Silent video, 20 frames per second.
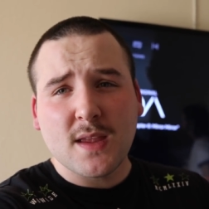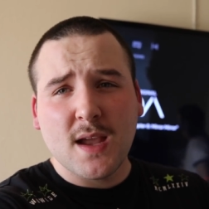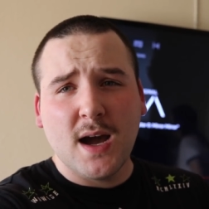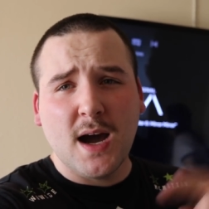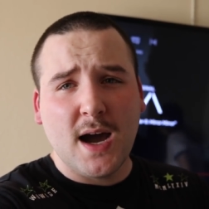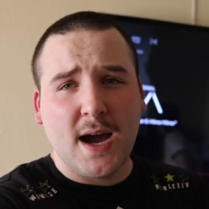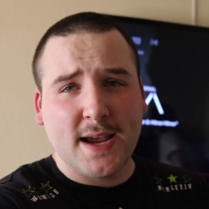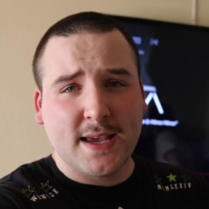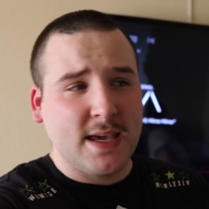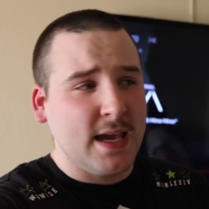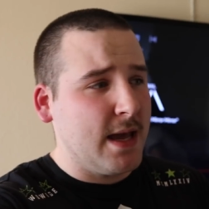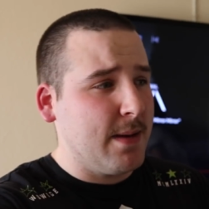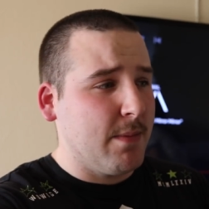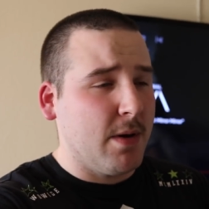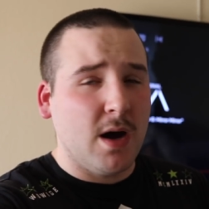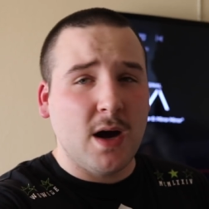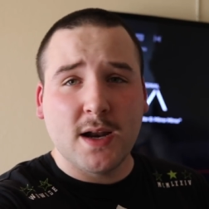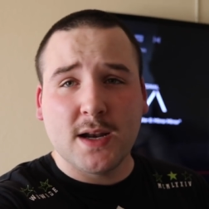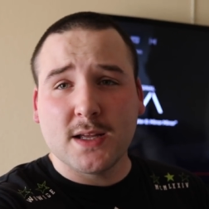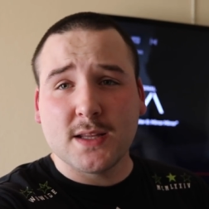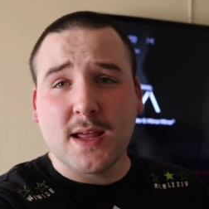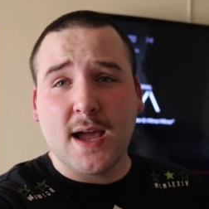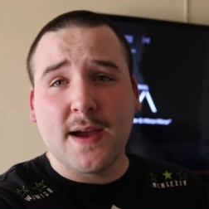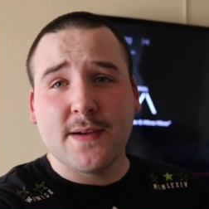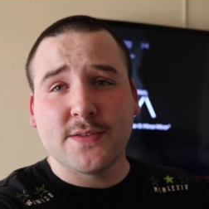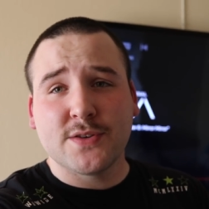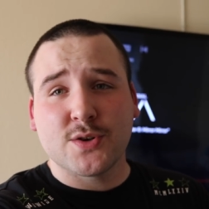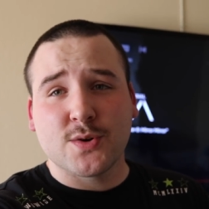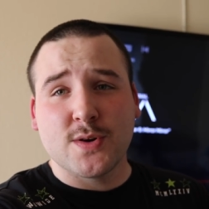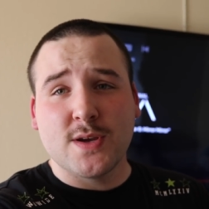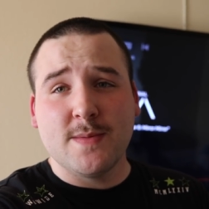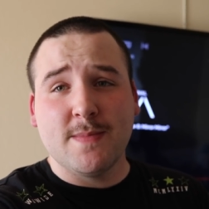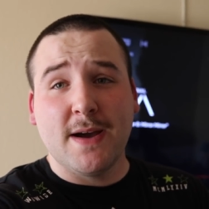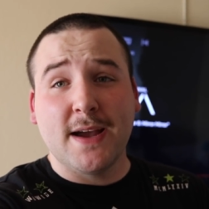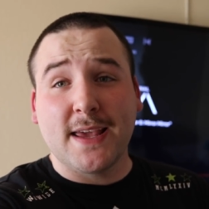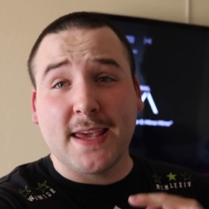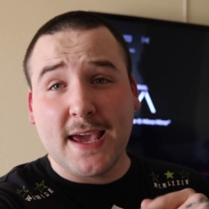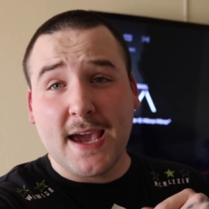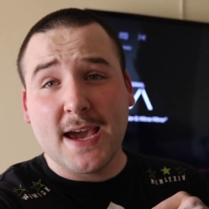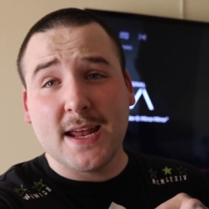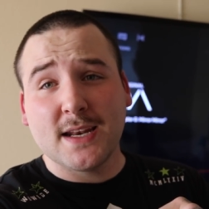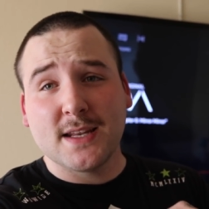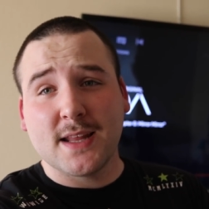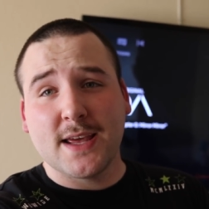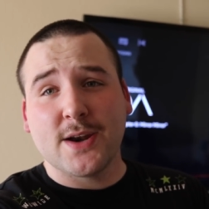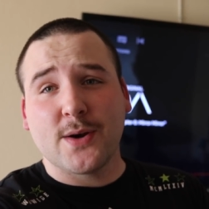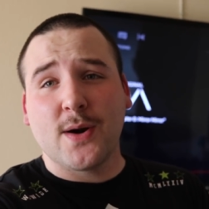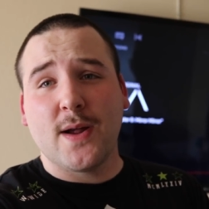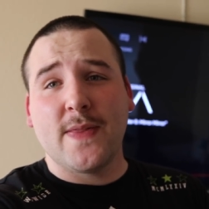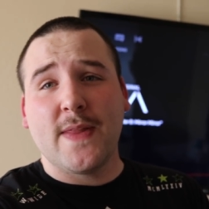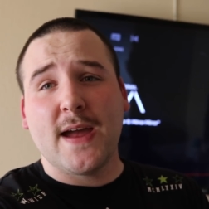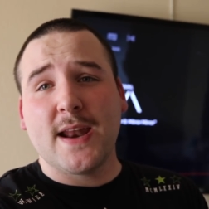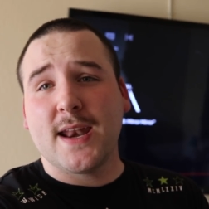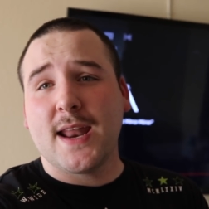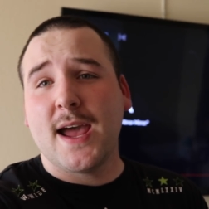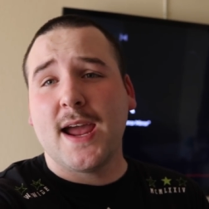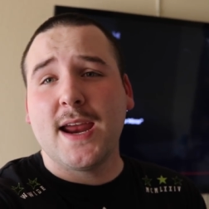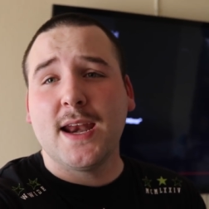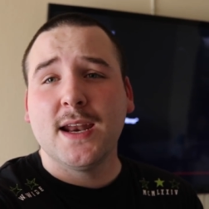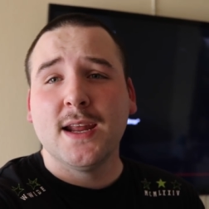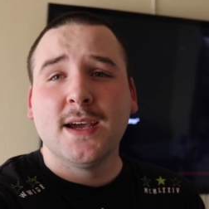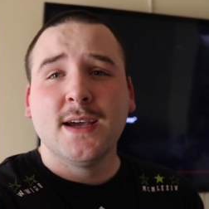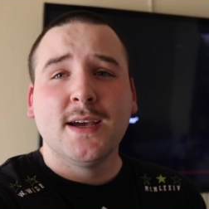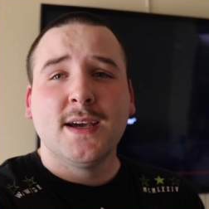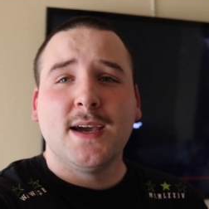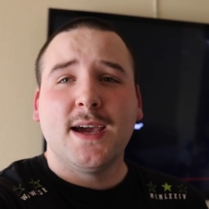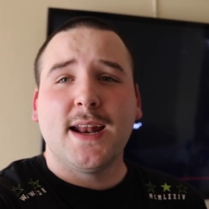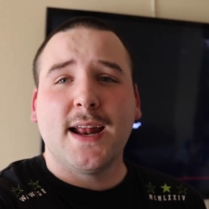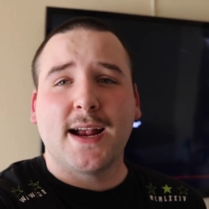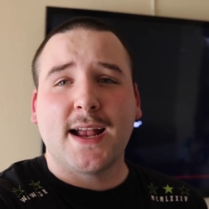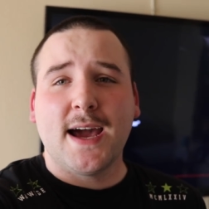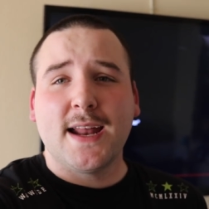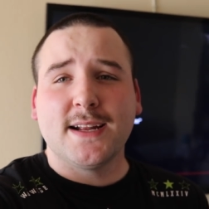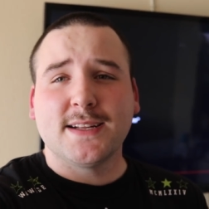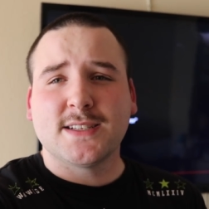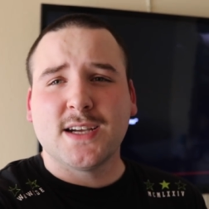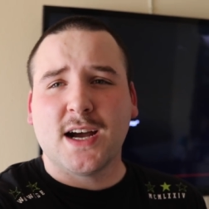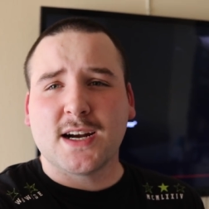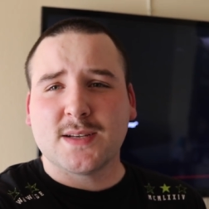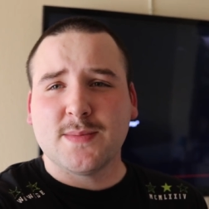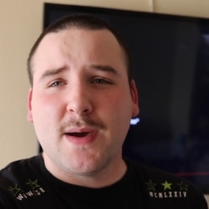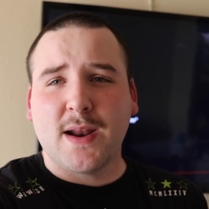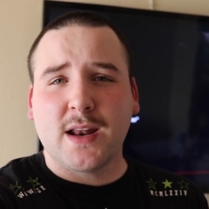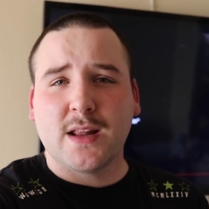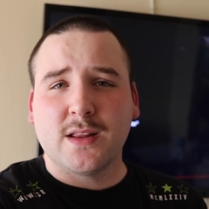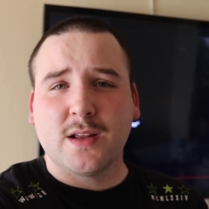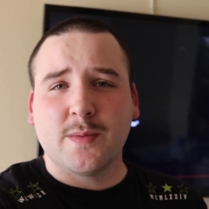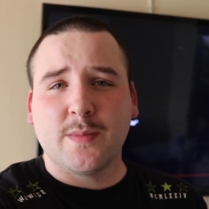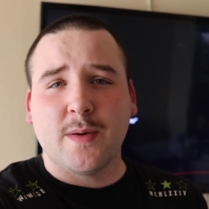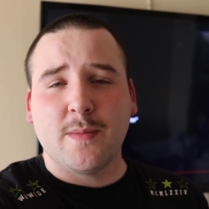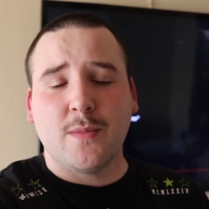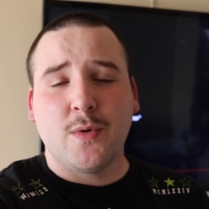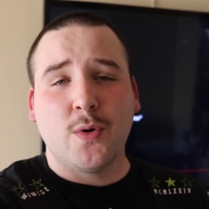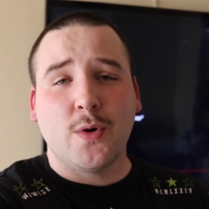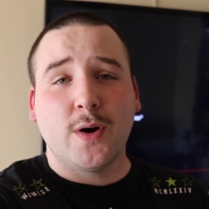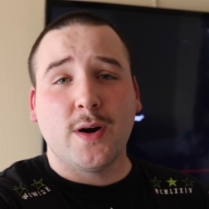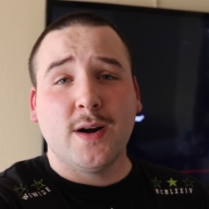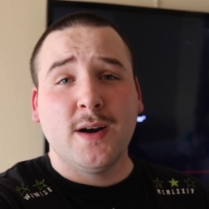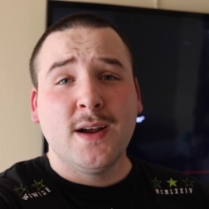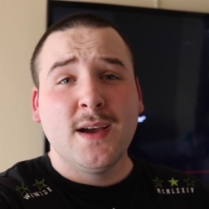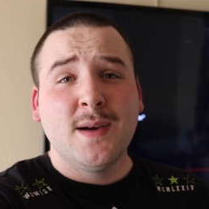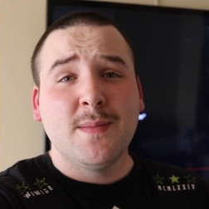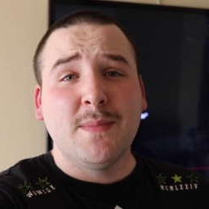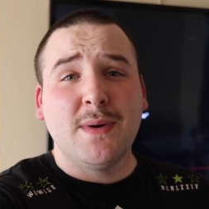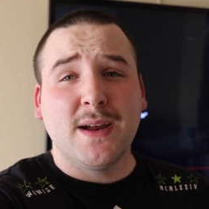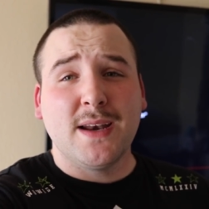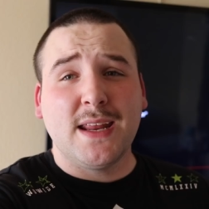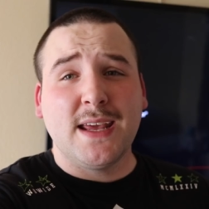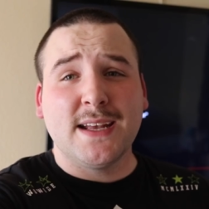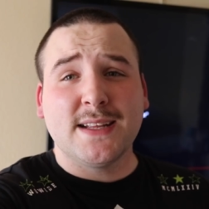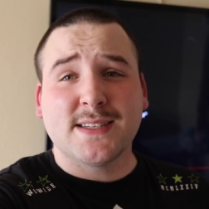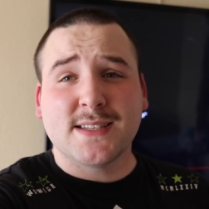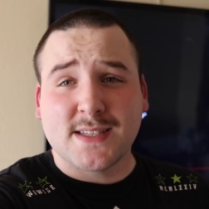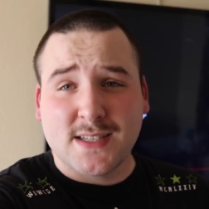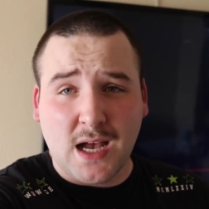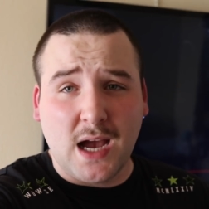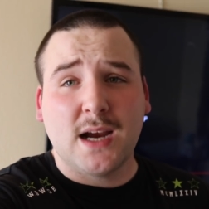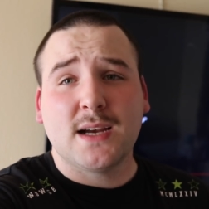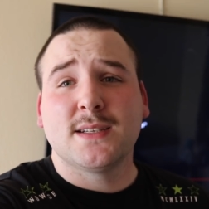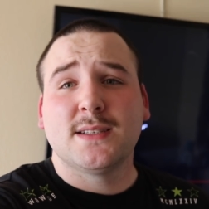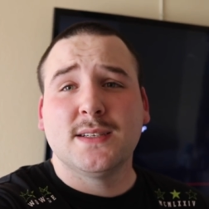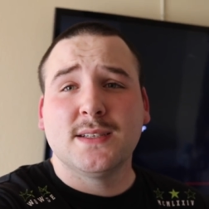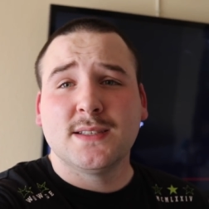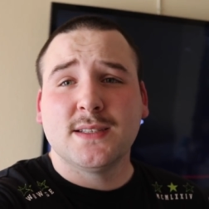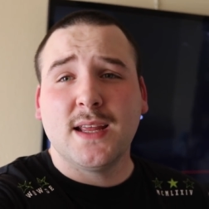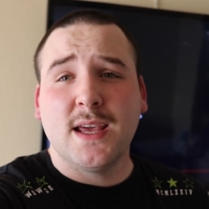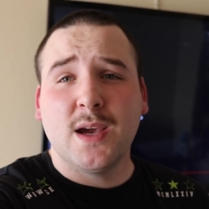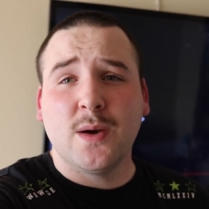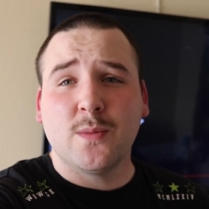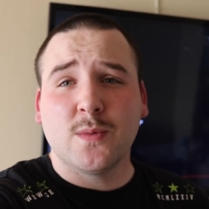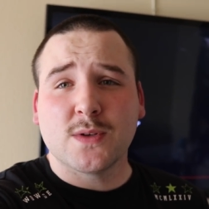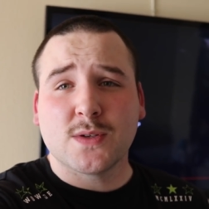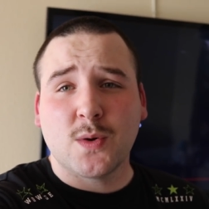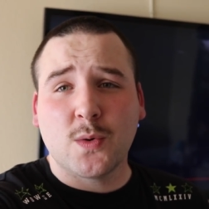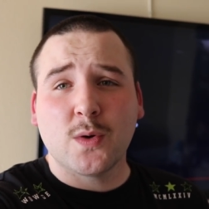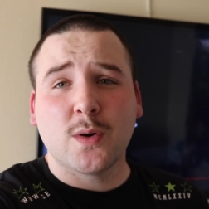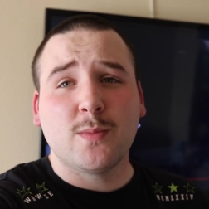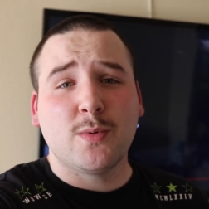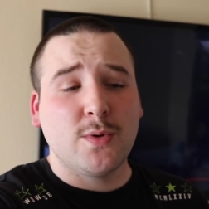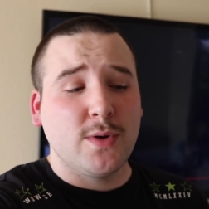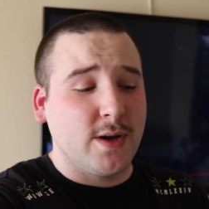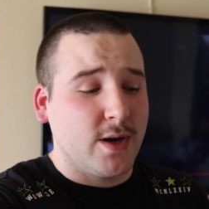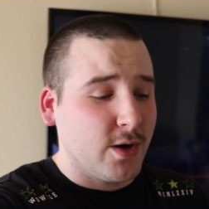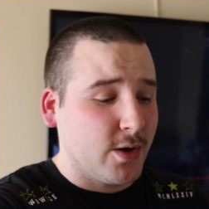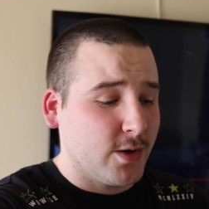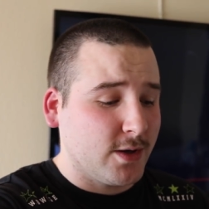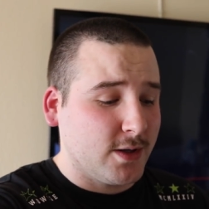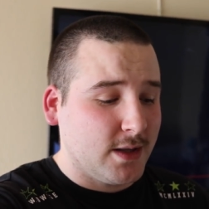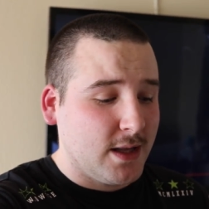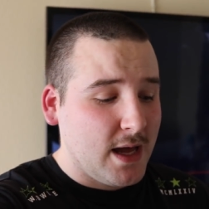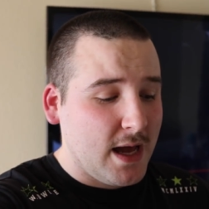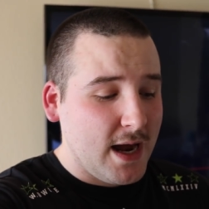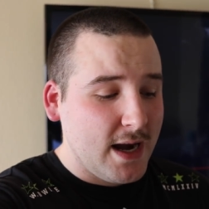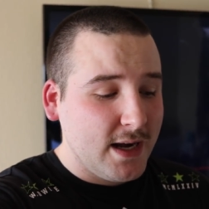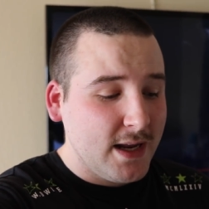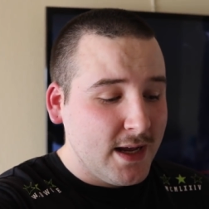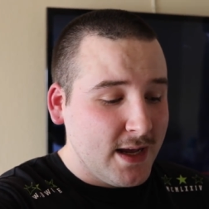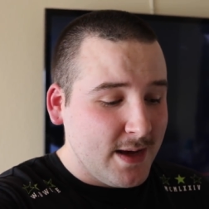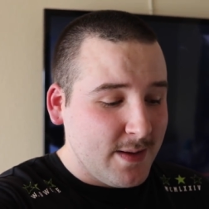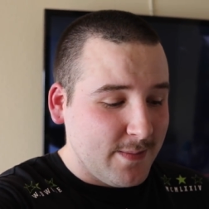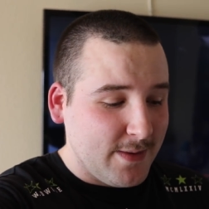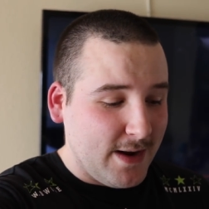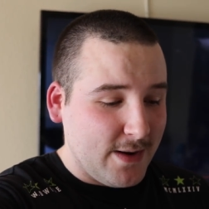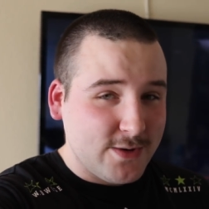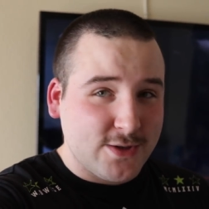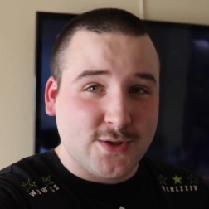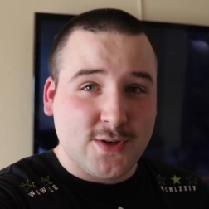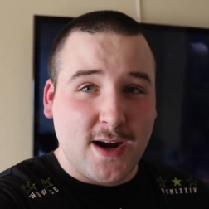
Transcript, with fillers: uh, I came on a live stream again later on that night and I kind of talked about it a little bit more, but it sucked. It was horrible, it hurt a lot, but I was